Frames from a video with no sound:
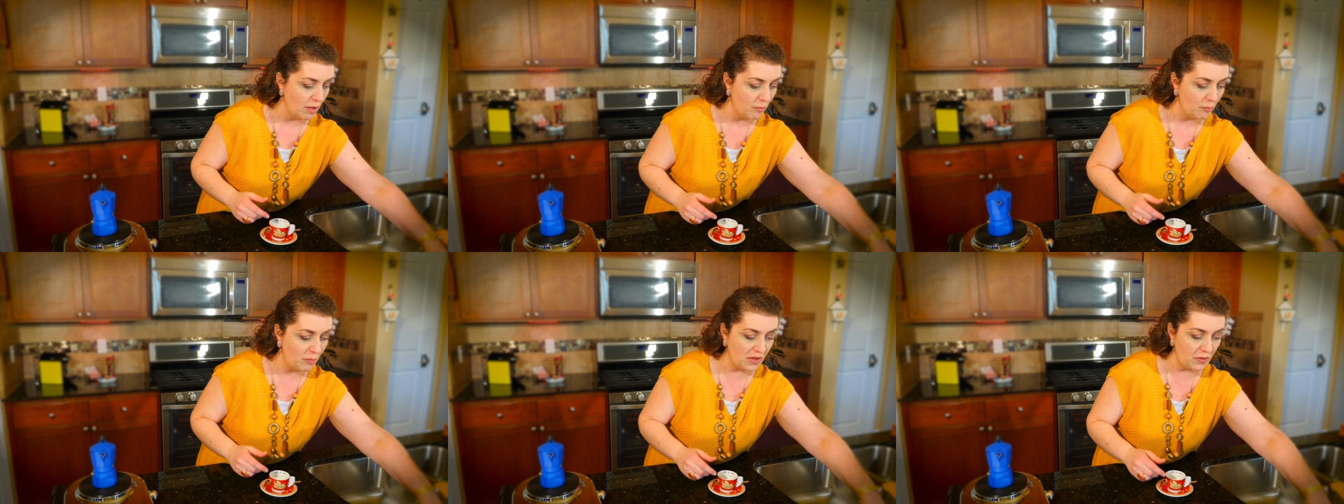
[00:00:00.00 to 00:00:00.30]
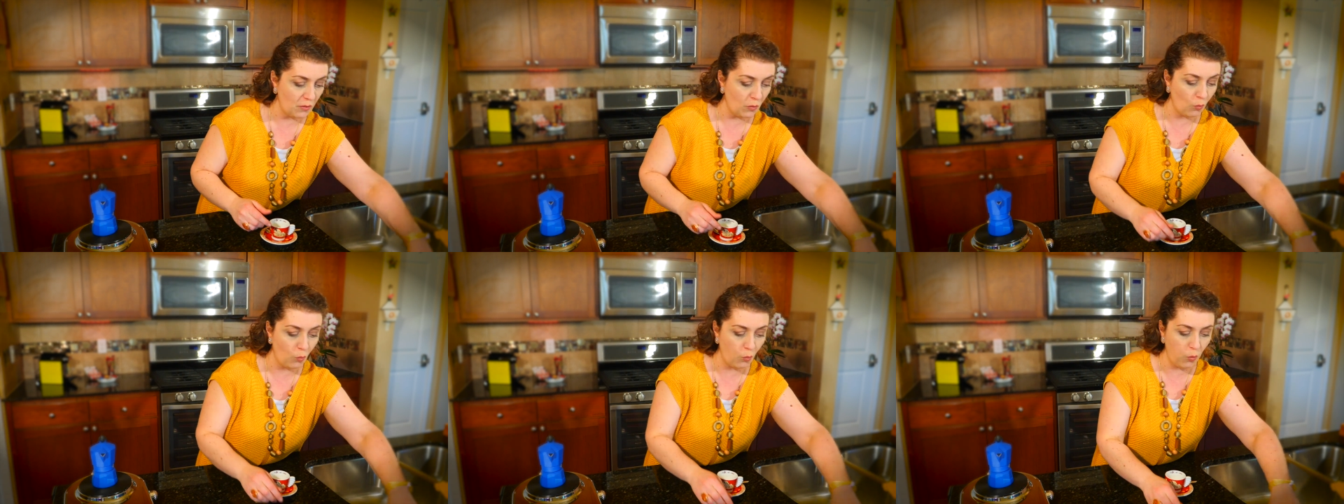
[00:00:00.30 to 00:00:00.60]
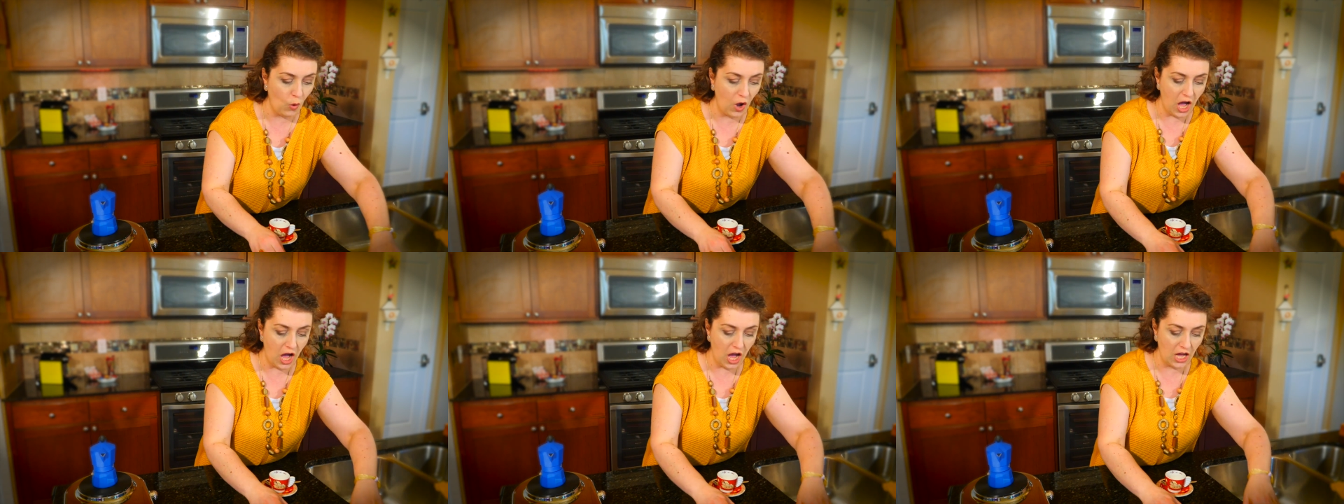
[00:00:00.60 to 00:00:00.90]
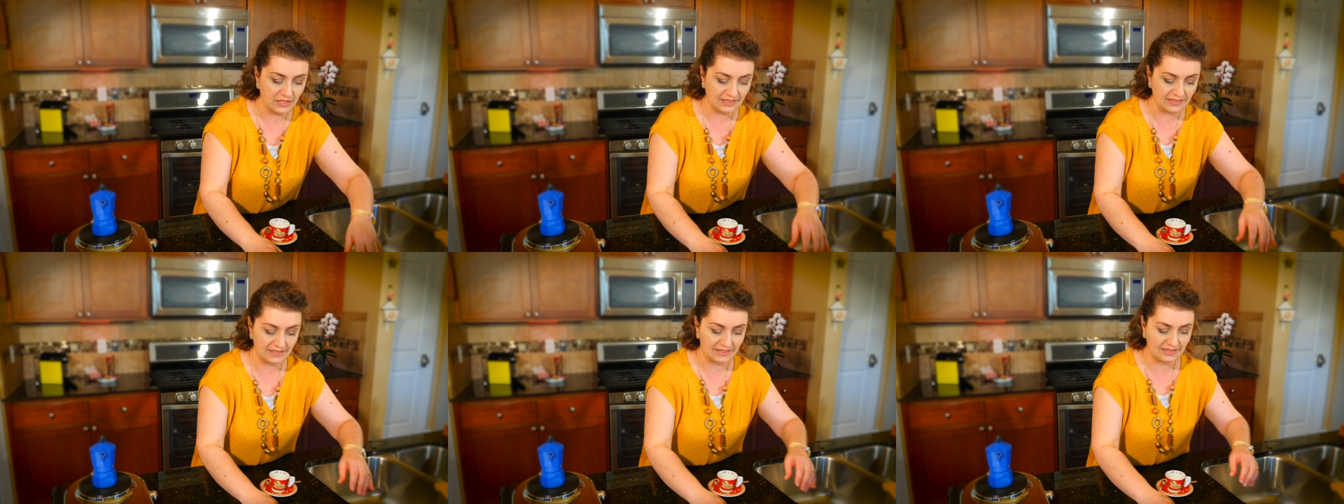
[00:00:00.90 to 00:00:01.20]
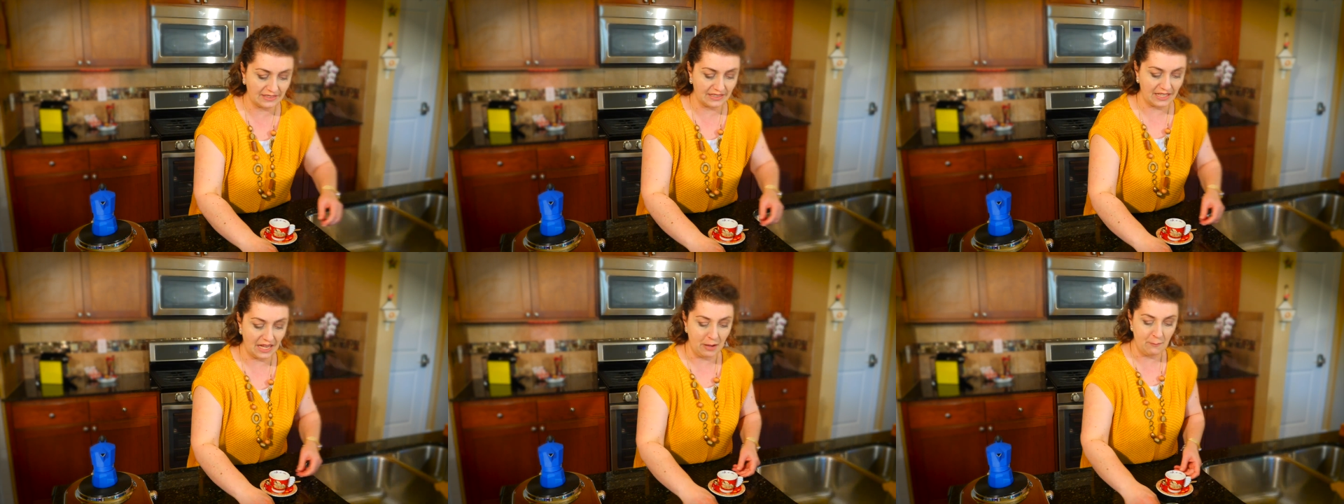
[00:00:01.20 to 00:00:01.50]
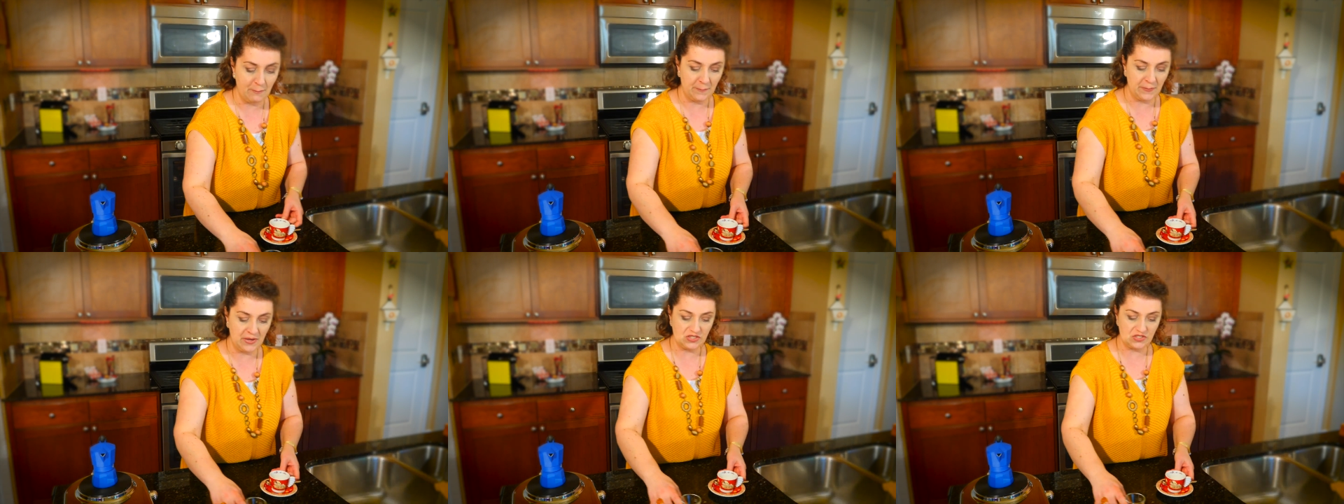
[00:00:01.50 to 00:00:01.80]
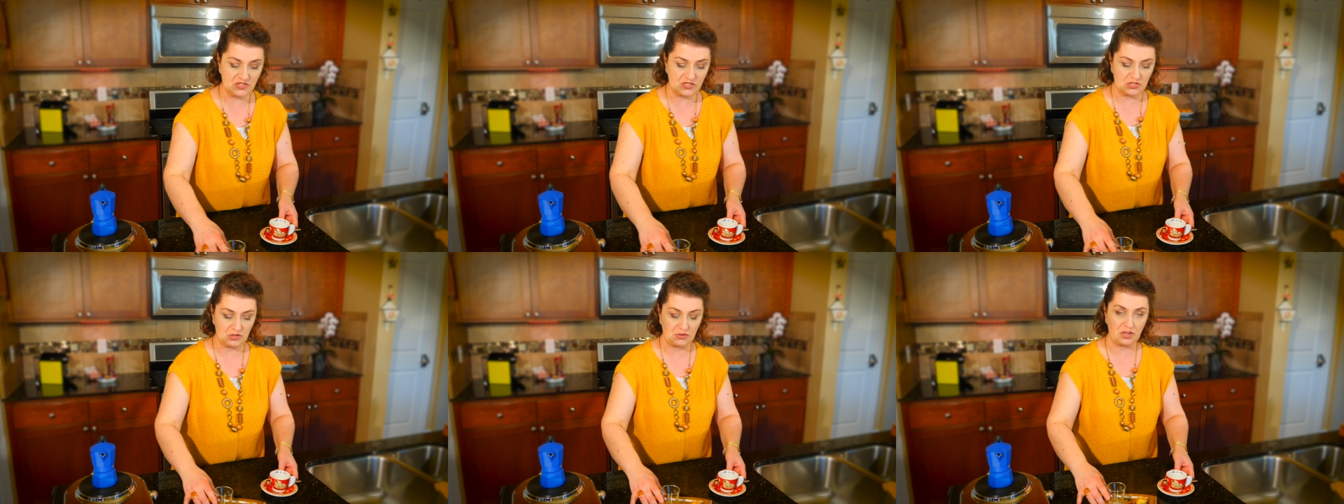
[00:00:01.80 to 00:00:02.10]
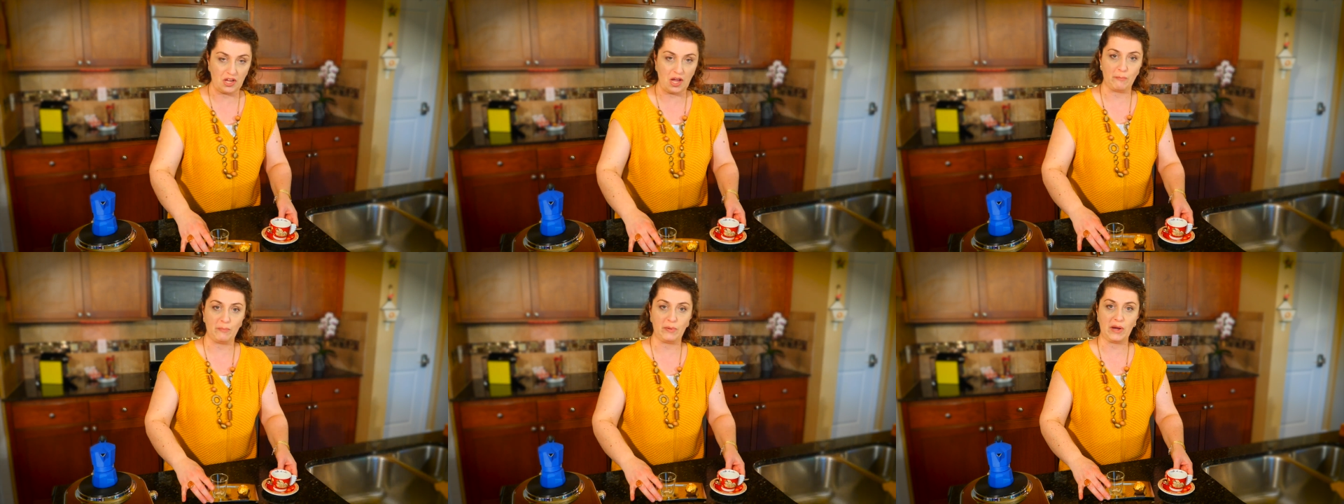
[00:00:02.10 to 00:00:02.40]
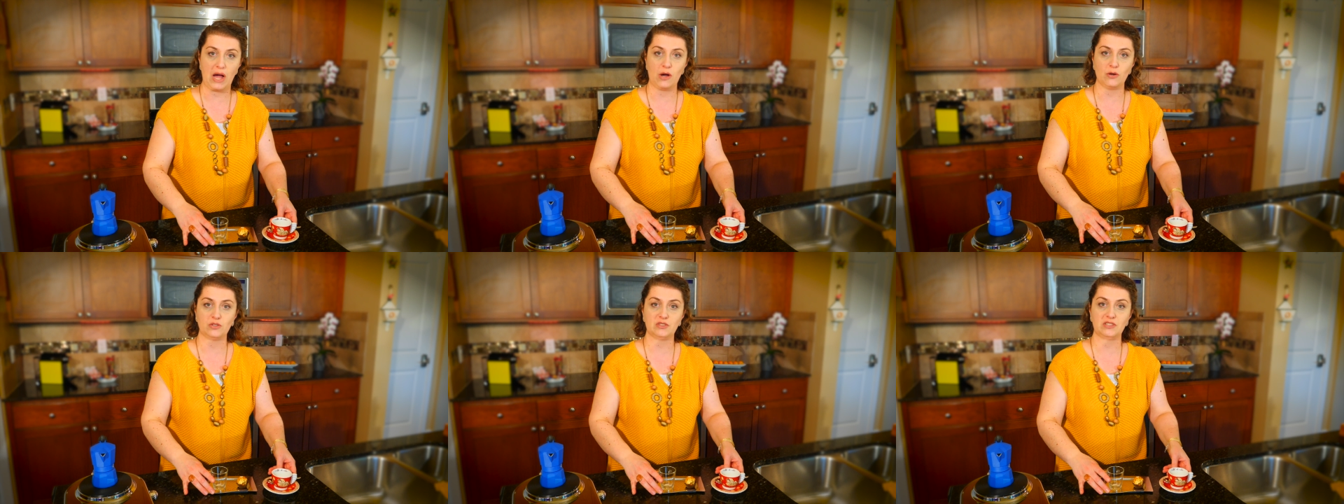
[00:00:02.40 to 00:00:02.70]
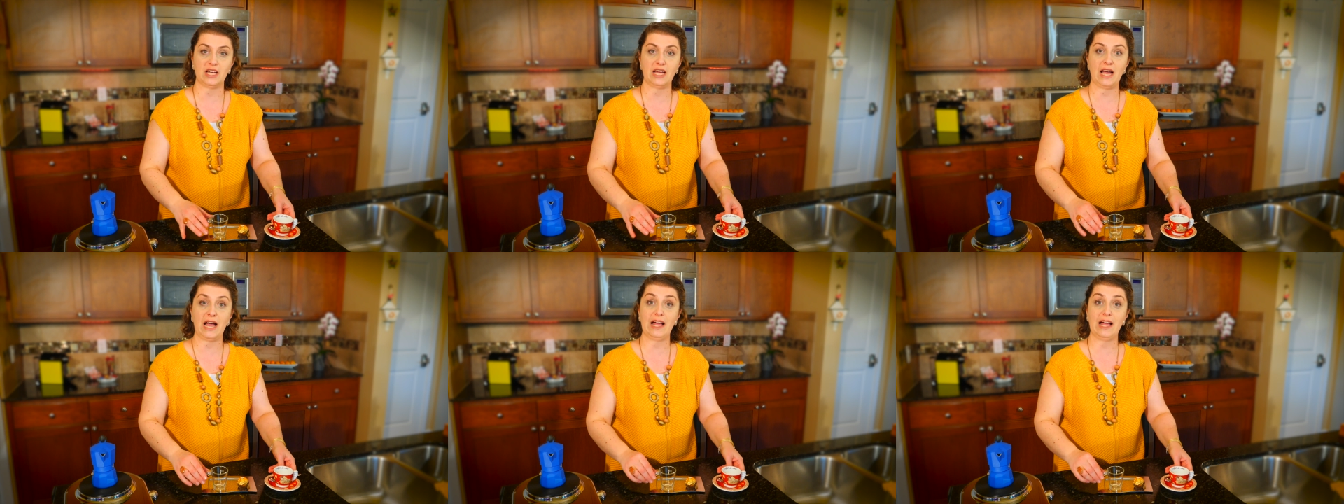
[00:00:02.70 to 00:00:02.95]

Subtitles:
But what's a mystery about